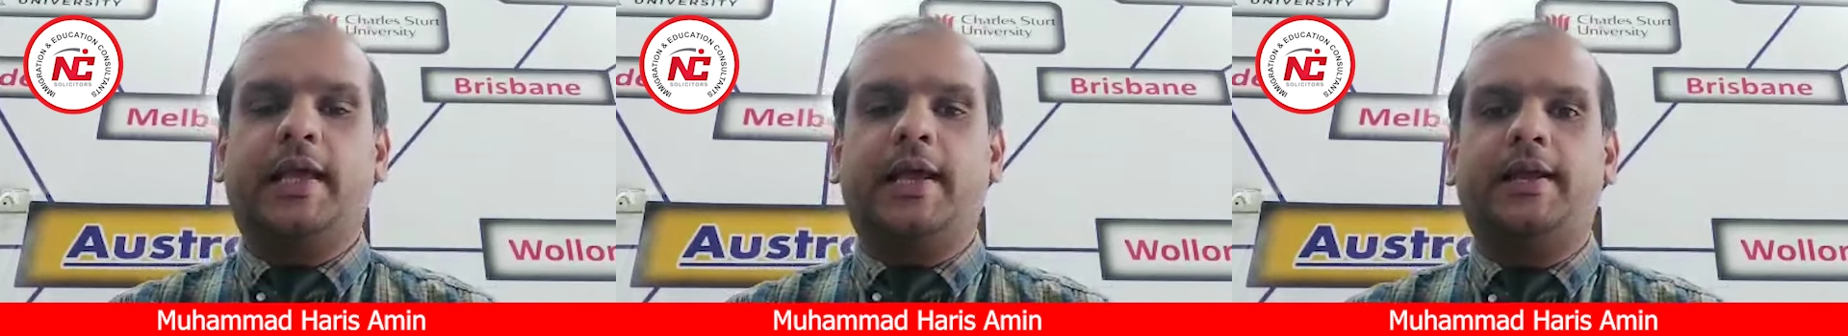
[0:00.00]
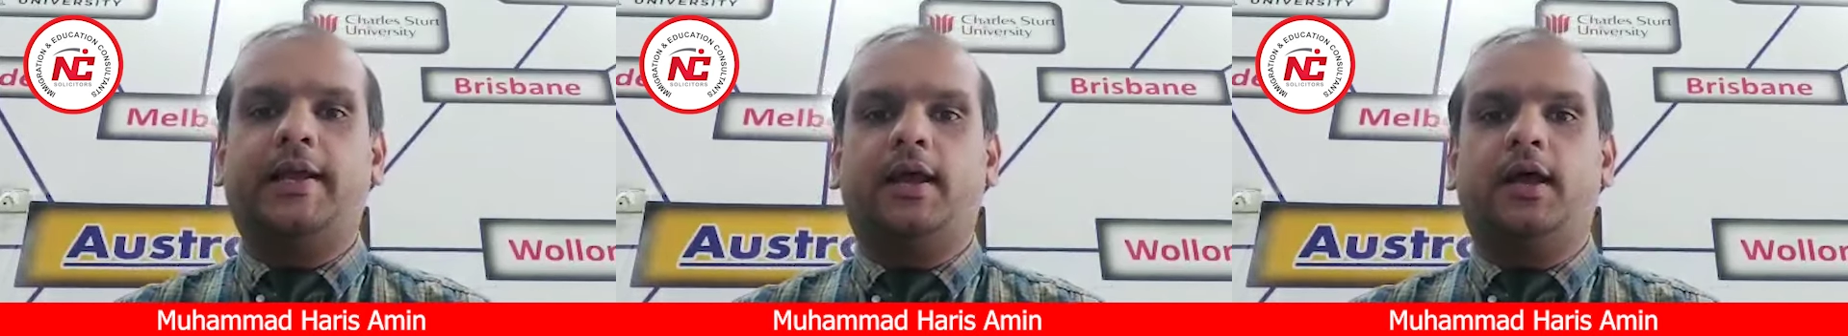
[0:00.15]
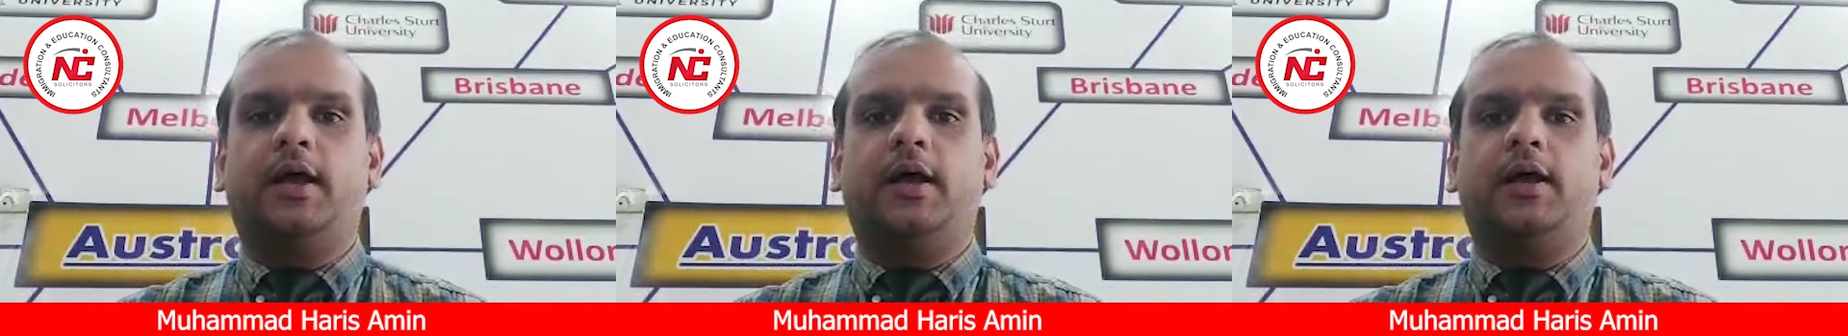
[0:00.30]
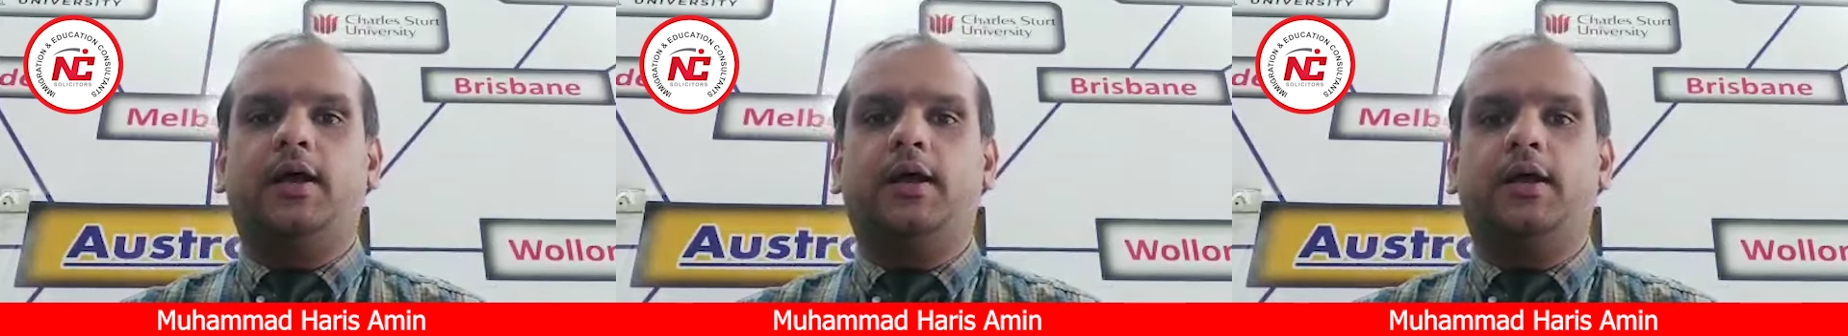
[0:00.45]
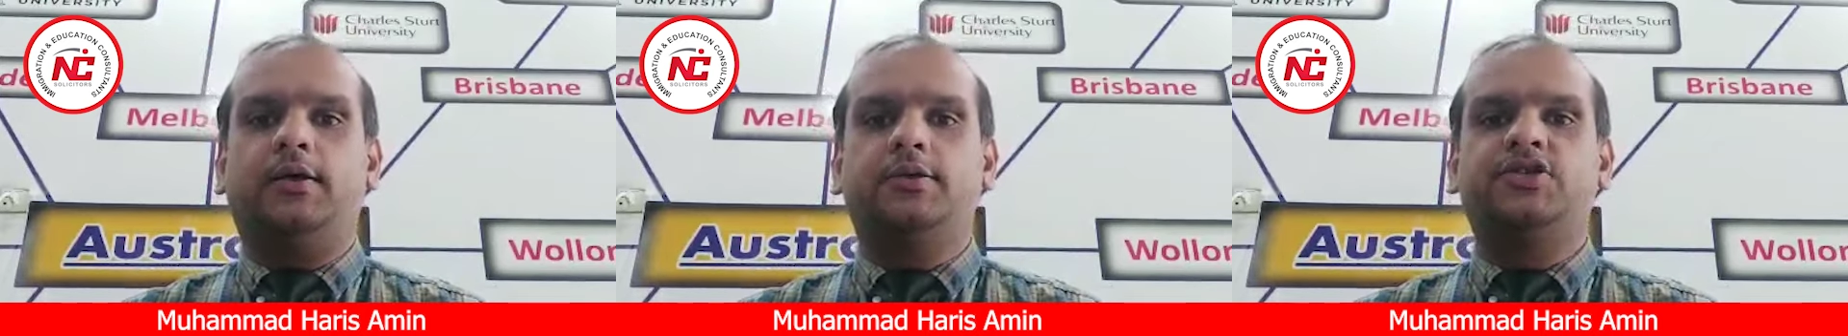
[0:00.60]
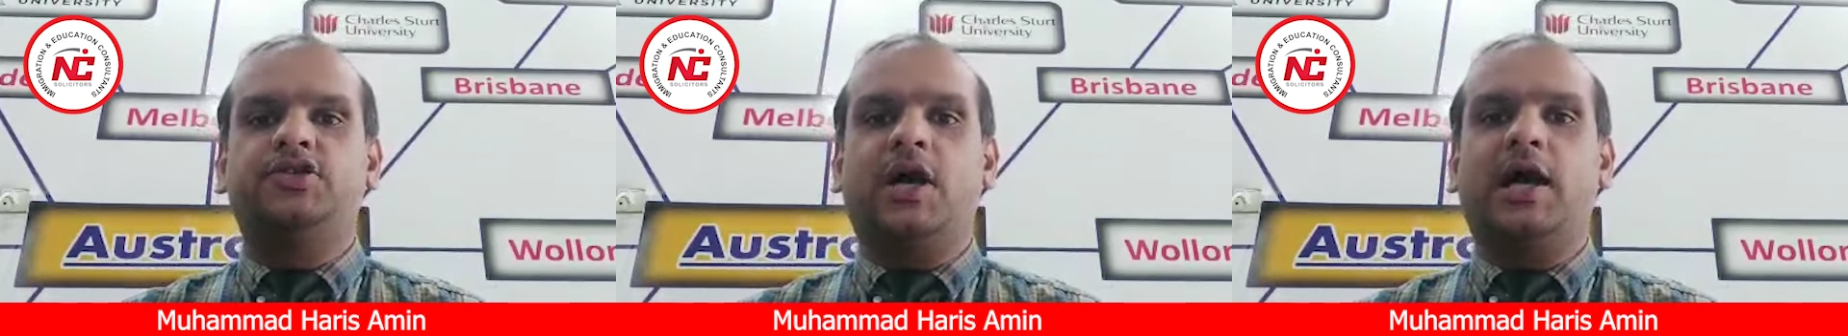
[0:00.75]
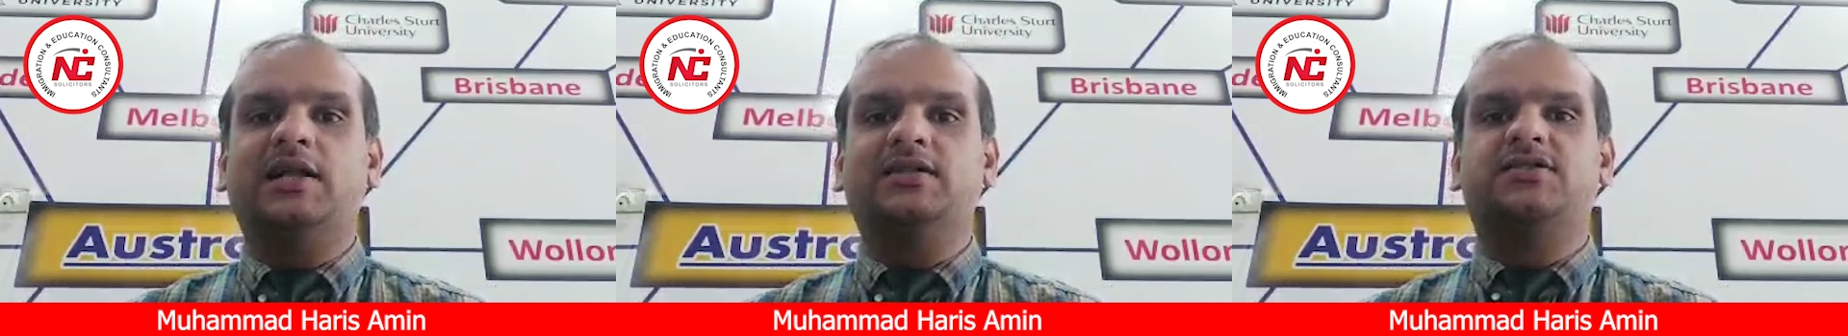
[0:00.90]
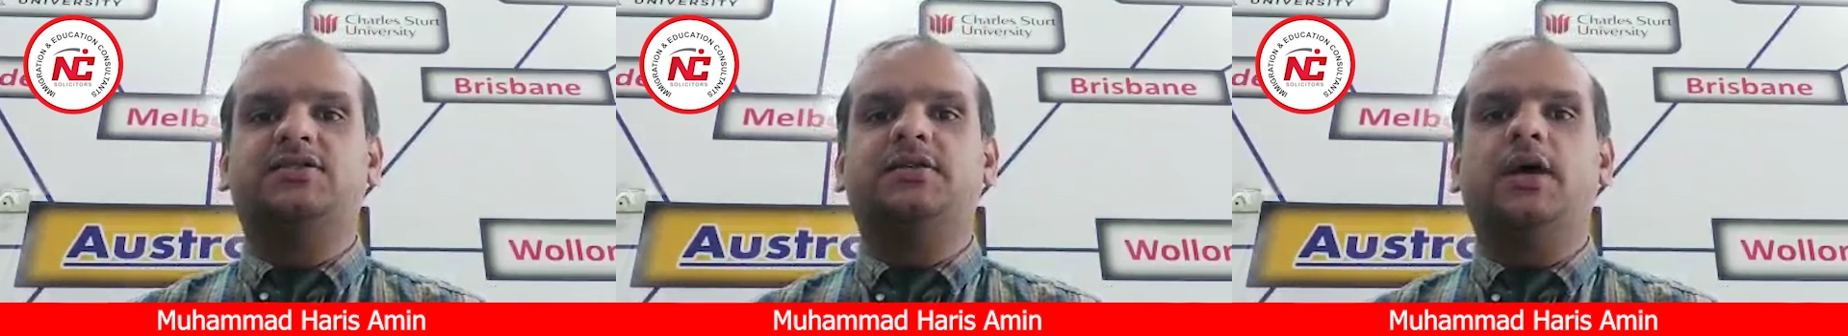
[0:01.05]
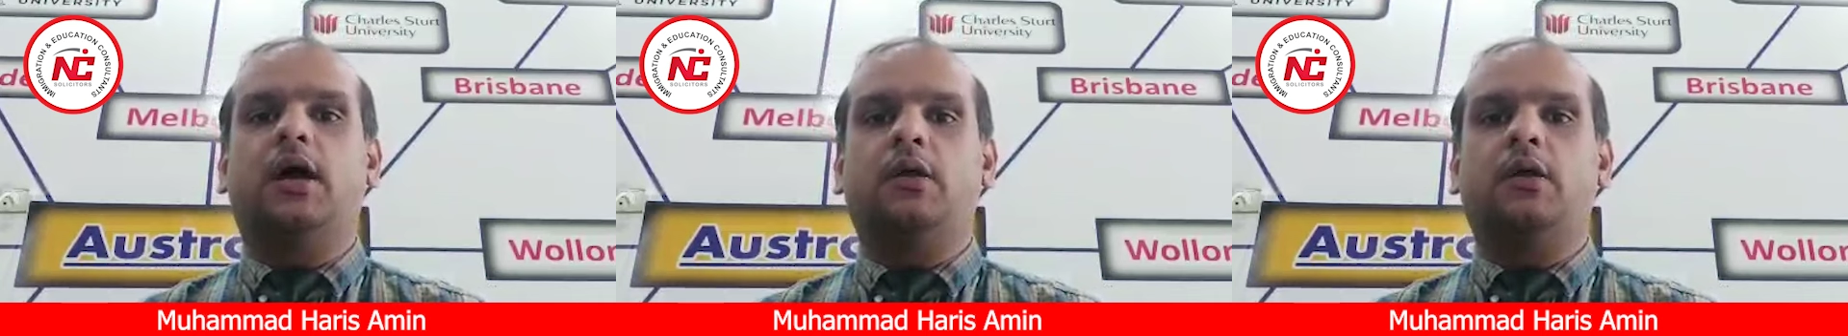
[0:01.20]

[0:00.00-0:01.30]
that Charles